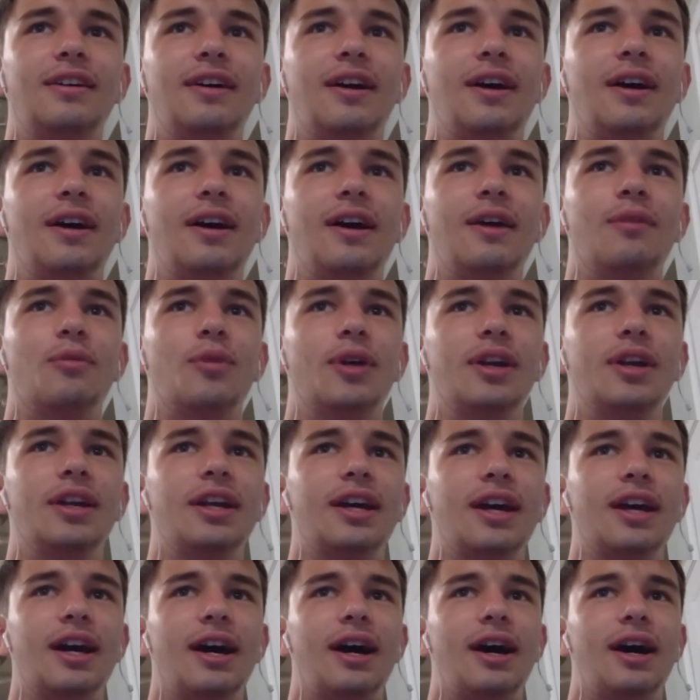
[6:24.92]
and one day
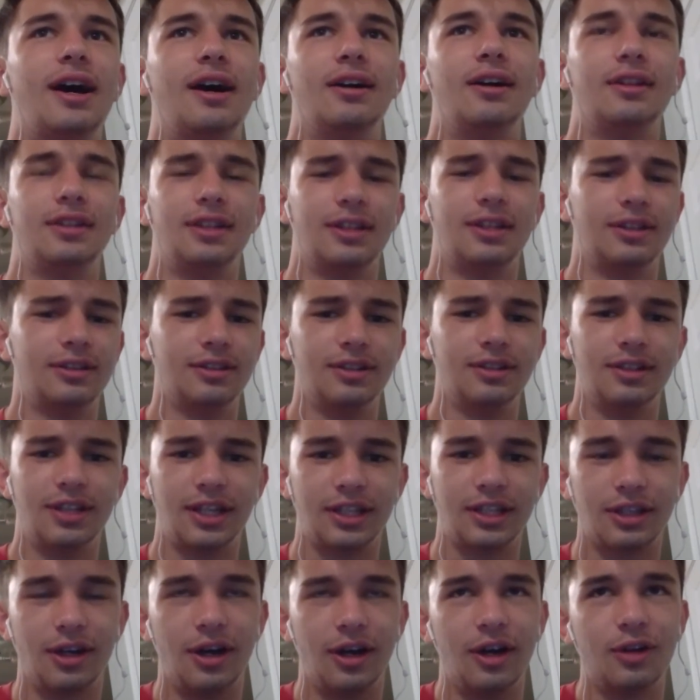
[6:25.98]

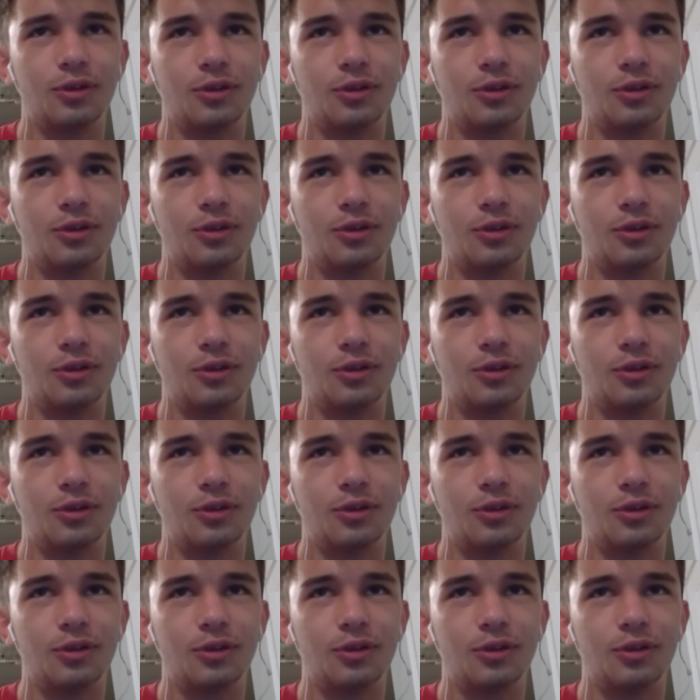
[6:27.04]
like a